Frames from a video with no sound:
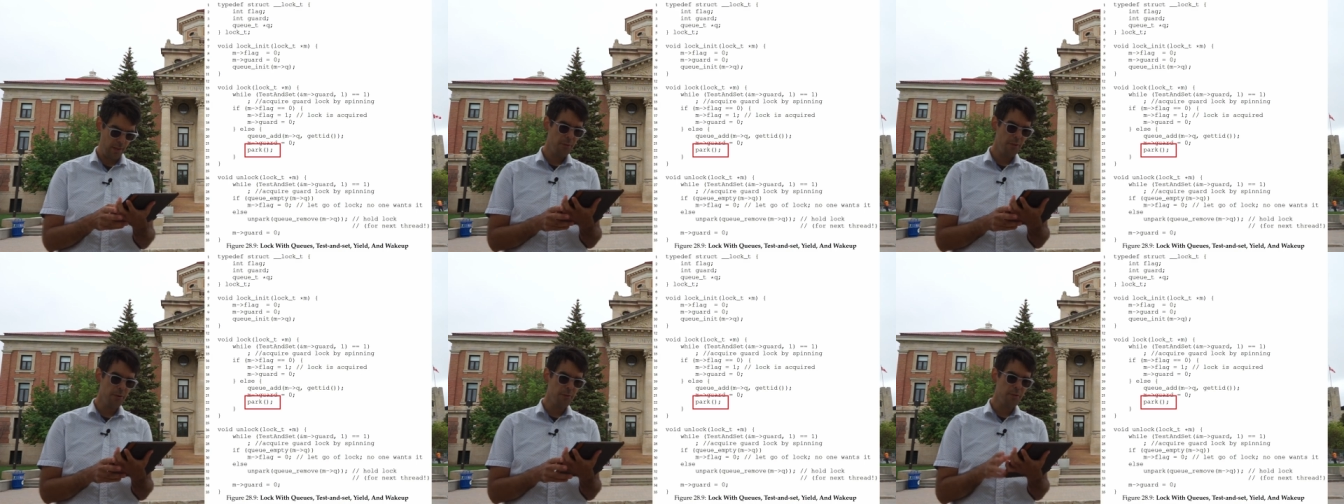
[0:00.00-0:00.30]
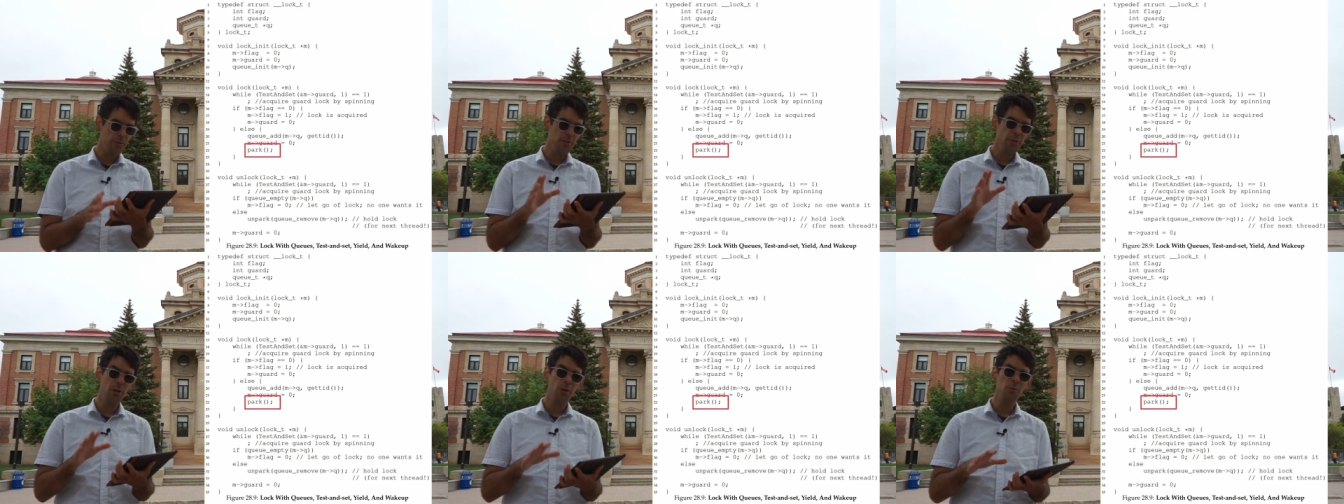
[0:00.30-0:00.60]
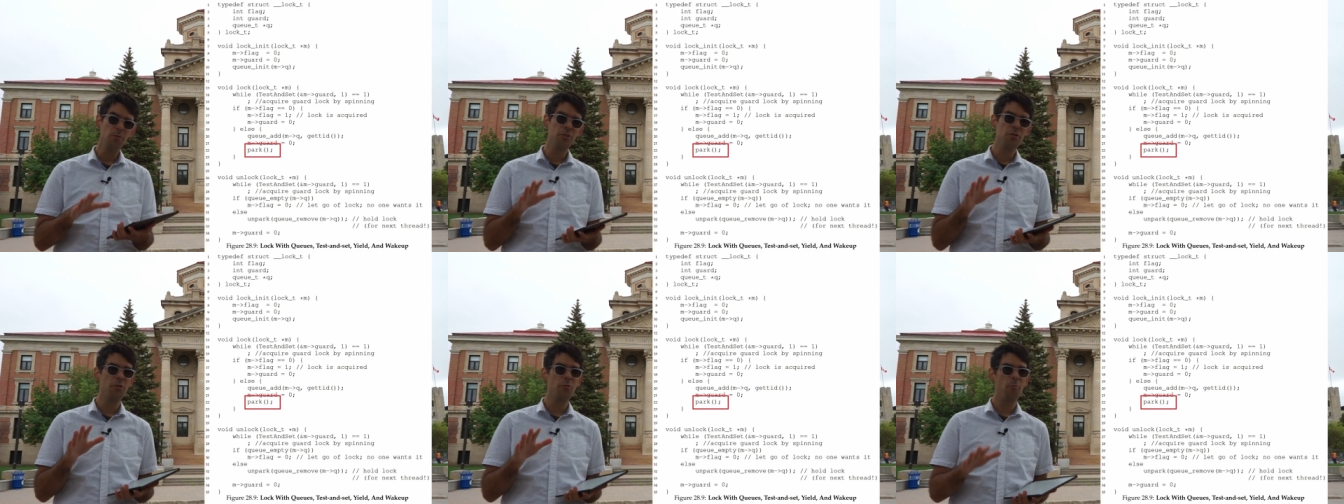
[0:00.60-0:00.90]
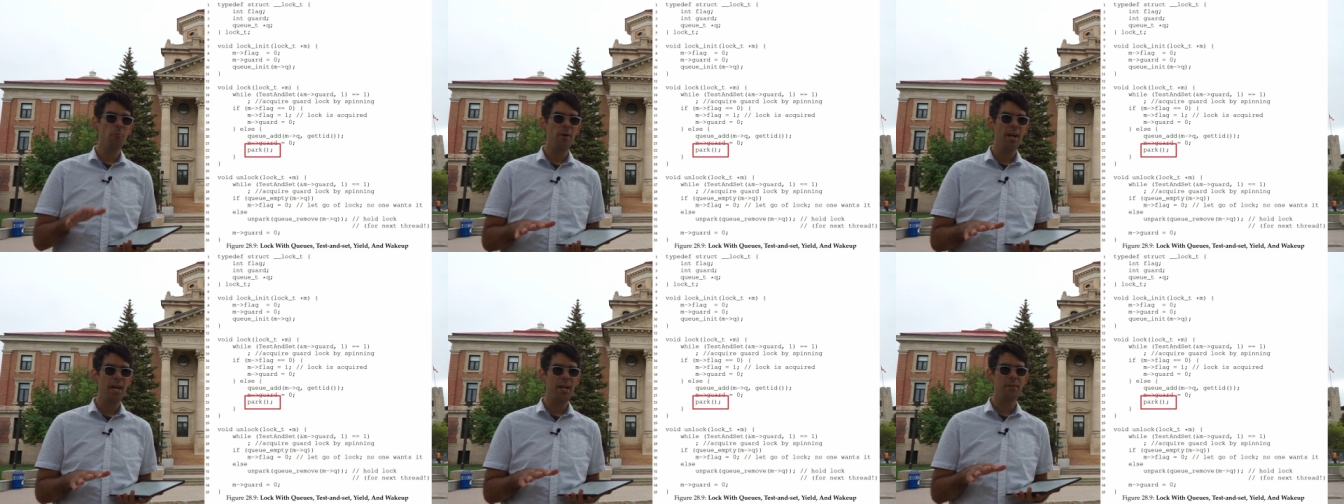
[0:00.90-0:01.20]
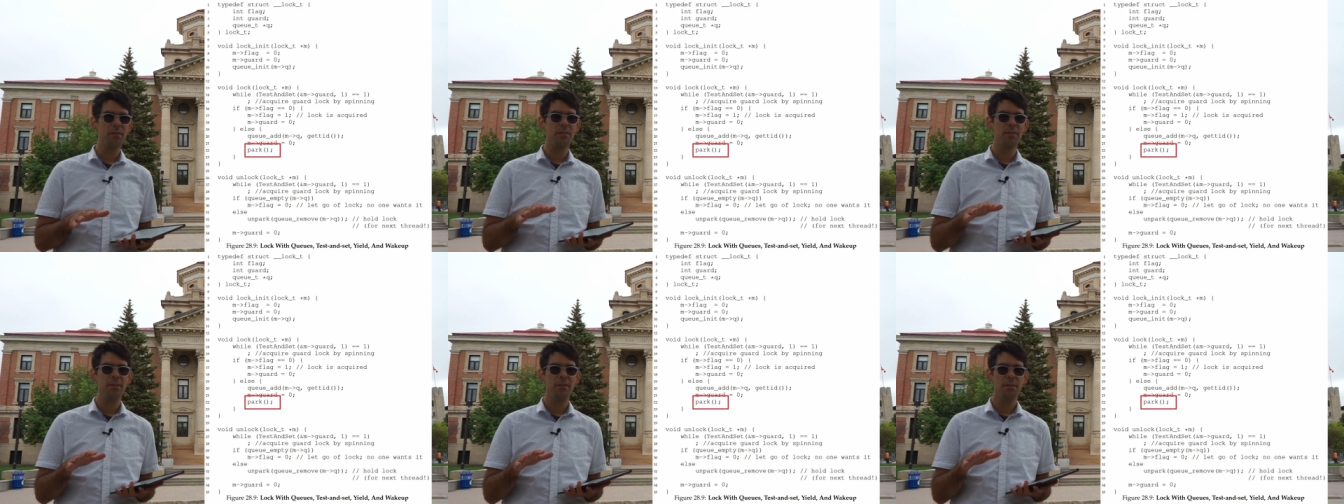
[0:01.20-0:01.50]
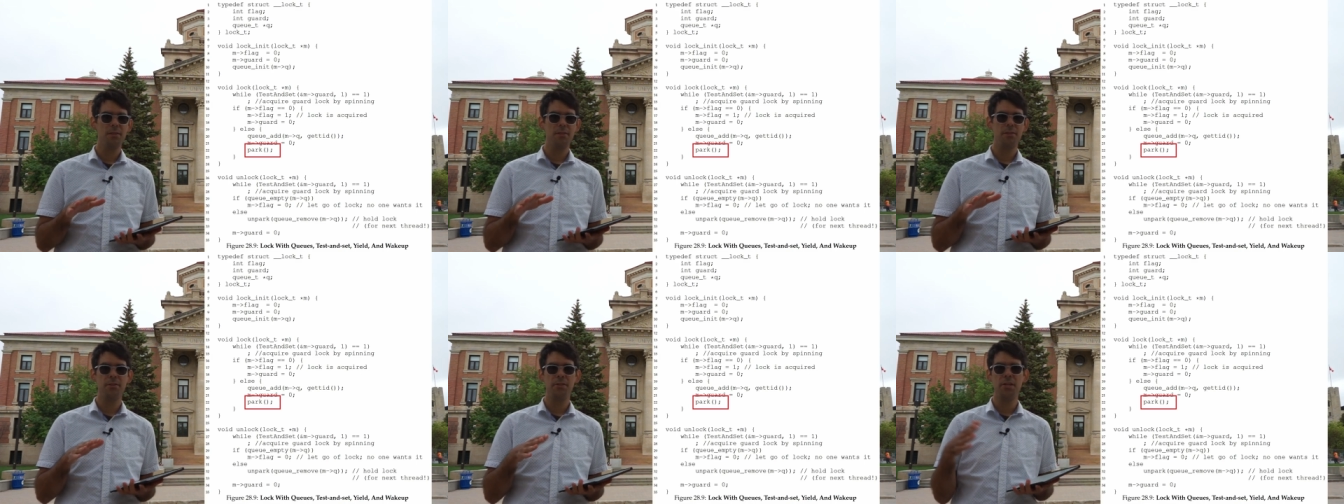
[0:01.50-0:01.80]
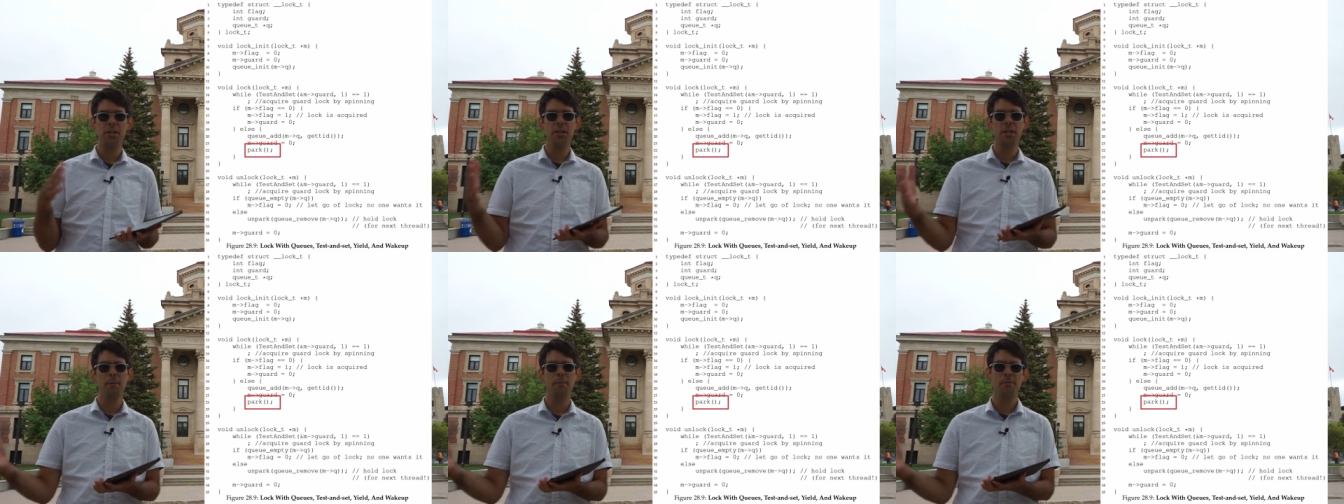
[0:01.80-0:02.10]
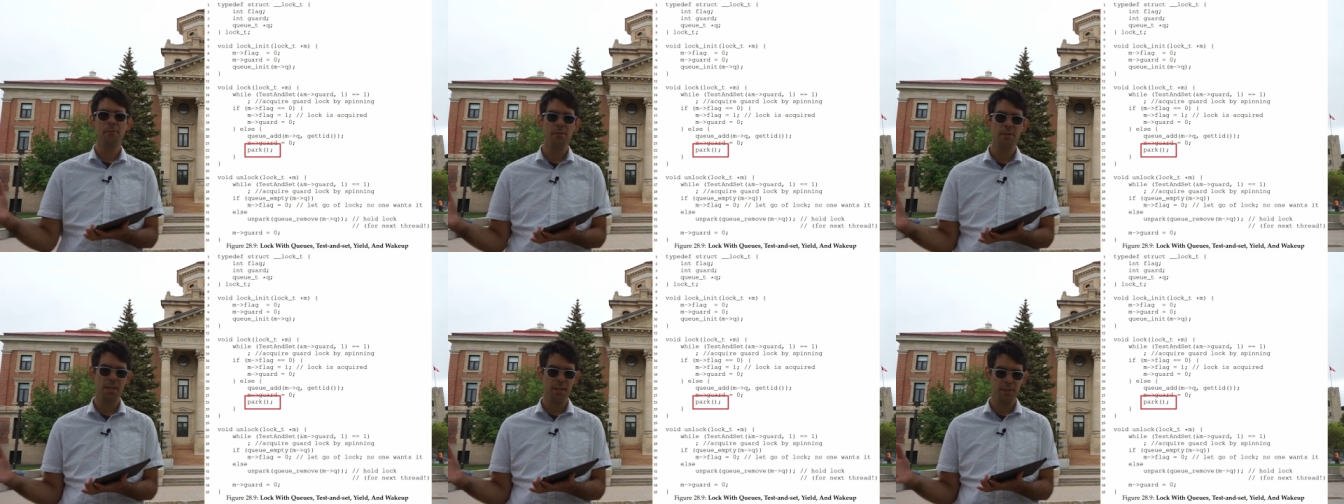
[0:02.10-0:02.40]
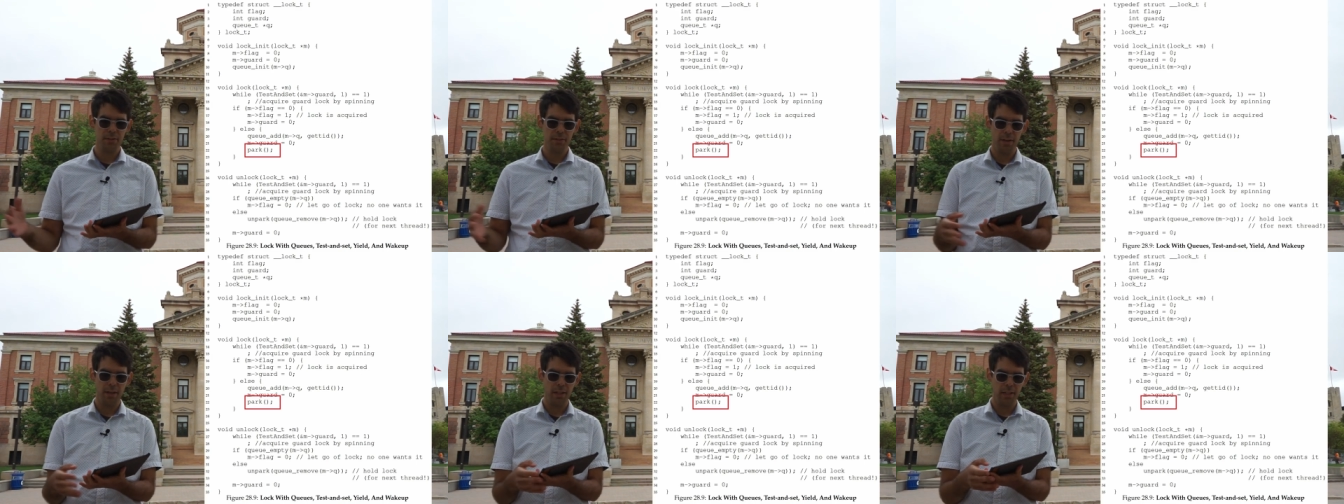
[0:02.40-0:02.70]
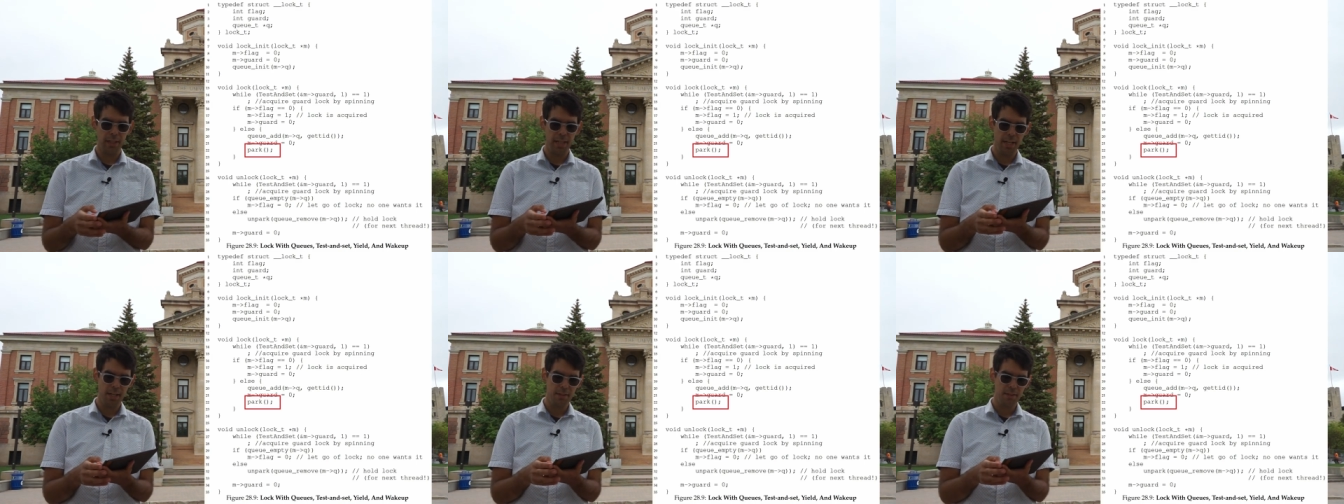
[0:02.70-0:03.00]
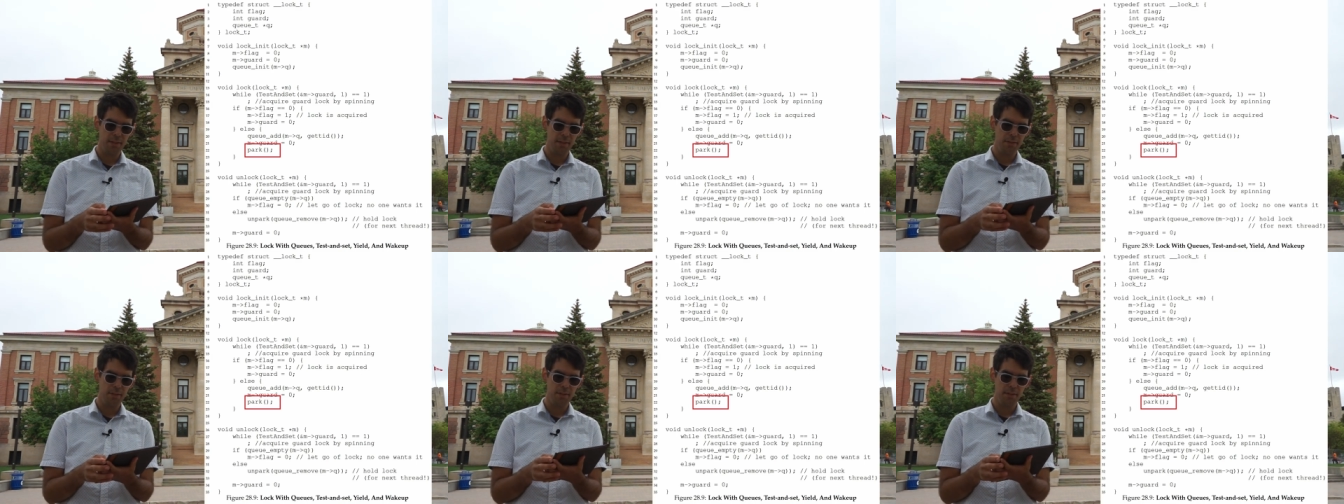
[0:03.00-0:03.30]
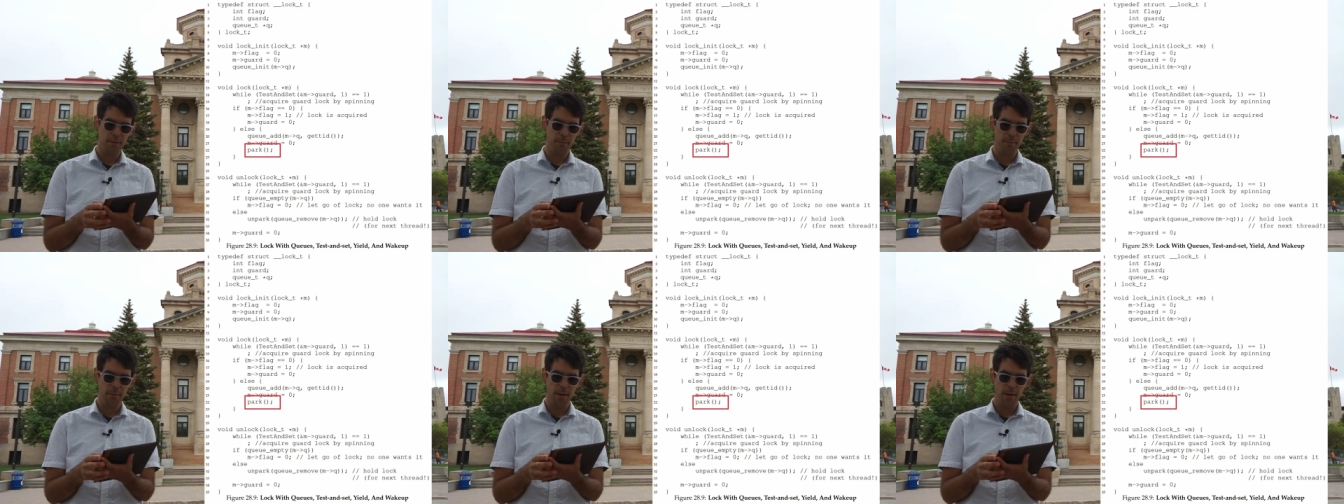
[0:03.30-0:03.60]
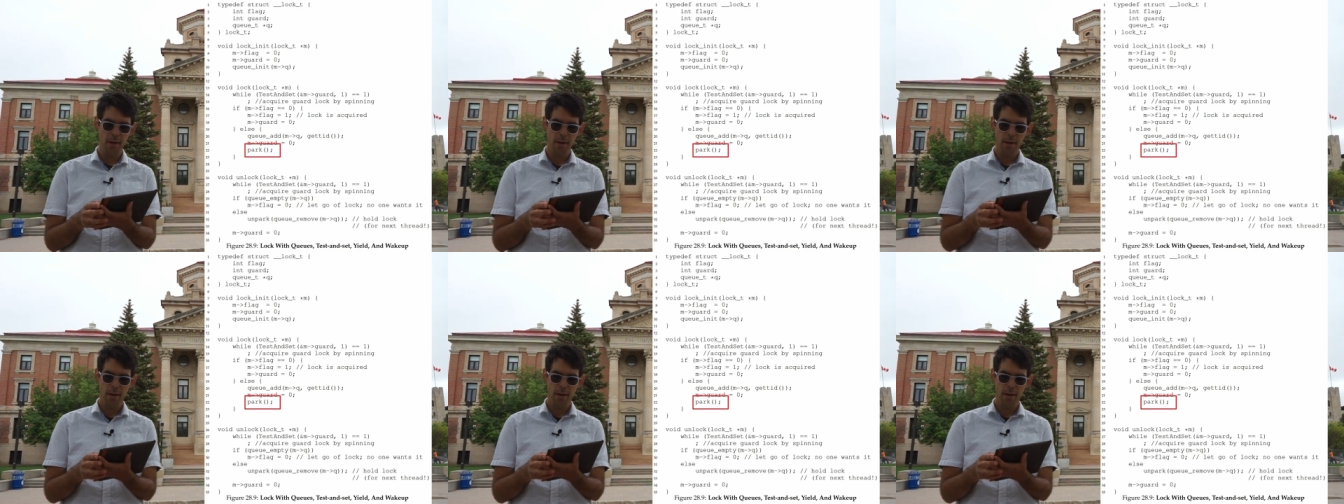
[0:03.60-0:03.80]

There's no direct synonym for this on a Linux system,